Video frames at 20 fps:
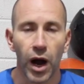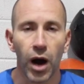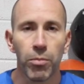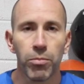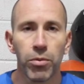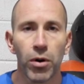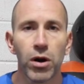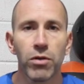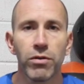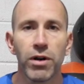Our
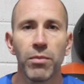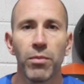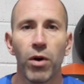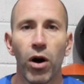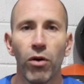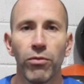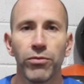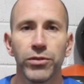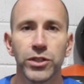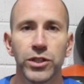program
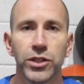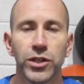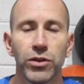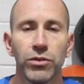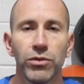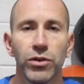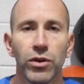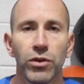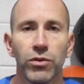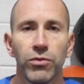offers
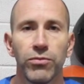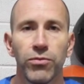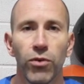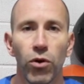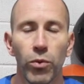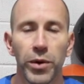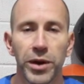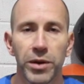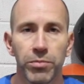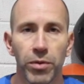you
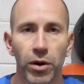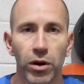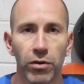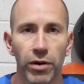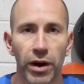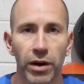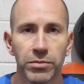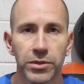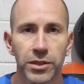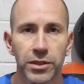four-week
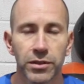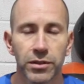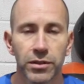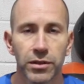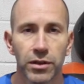programs